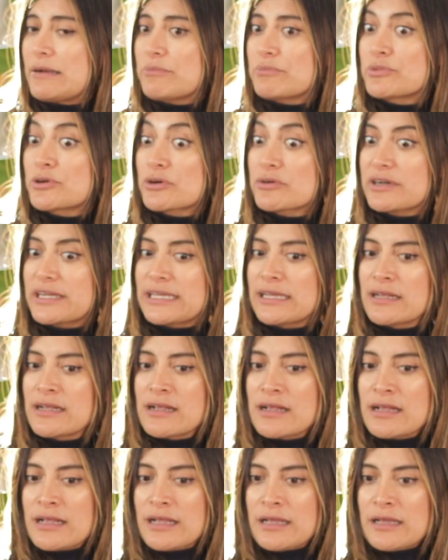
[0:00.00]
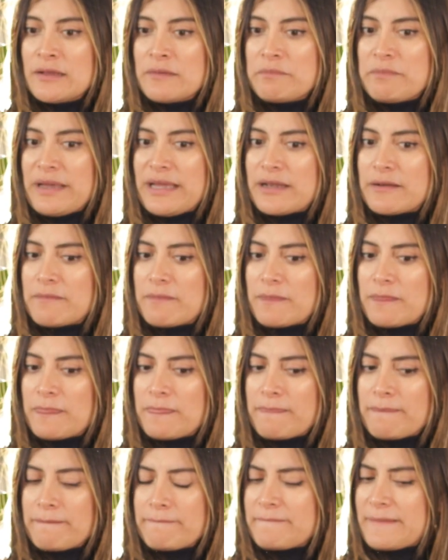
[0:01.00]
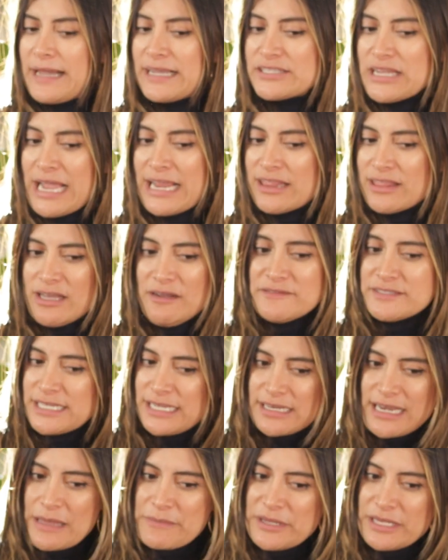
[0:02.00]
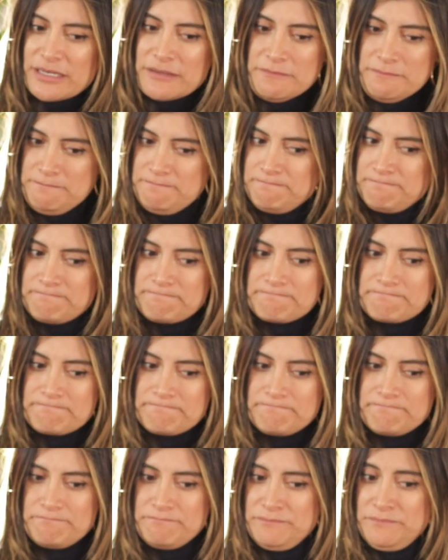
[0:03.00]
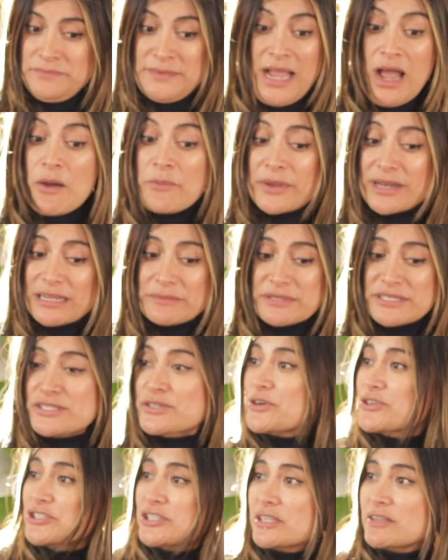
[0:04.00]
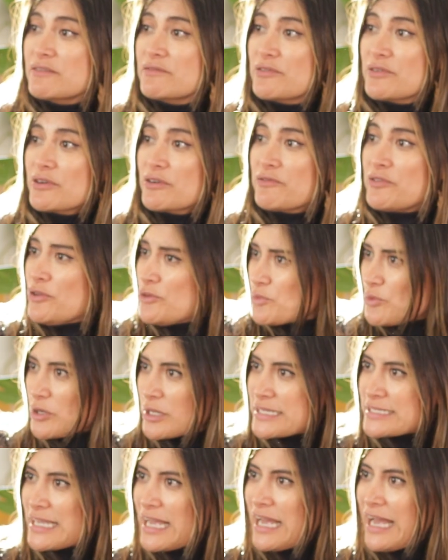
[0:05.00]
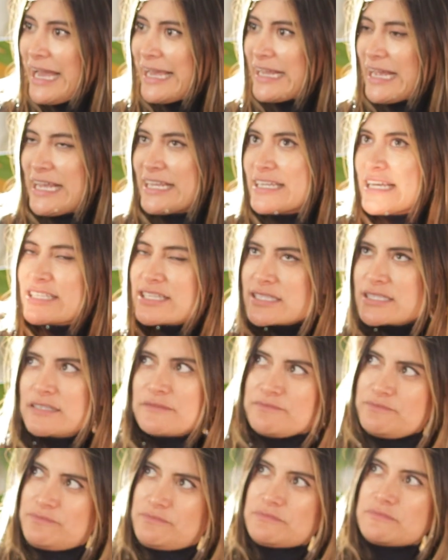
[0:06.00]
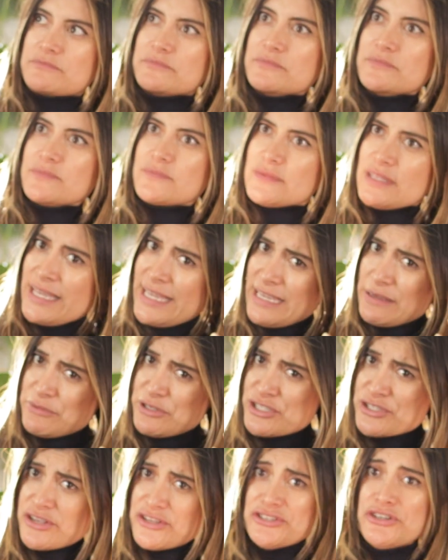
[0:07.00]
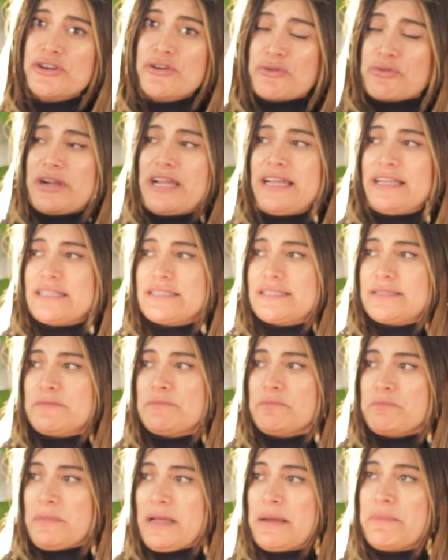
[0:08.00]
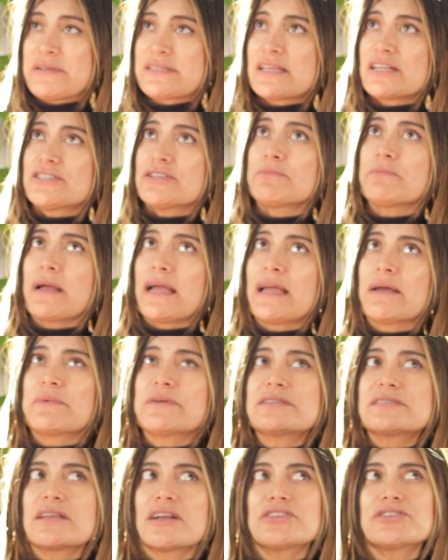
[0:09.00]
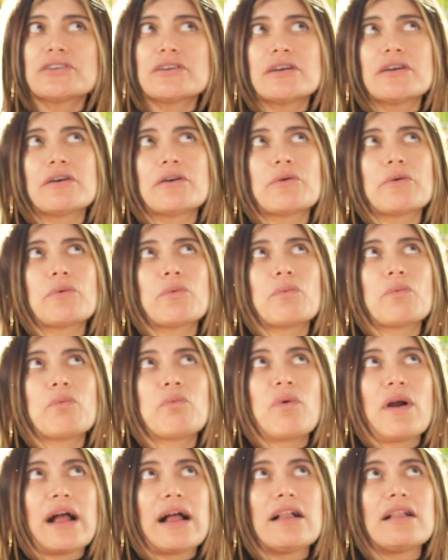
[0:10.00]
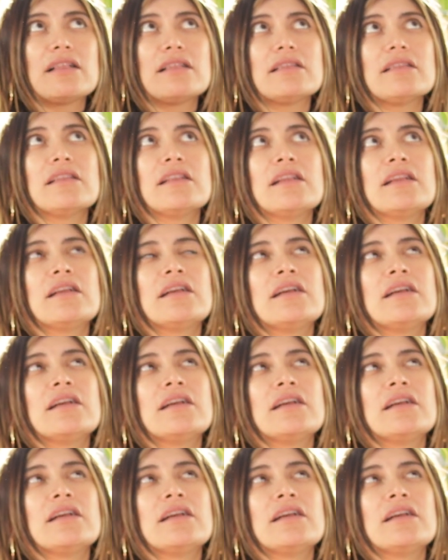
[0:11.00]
brewery. But I loved it. I mean, now I'm gonna be searching for a Fieldwork because it was such a great. It was such a well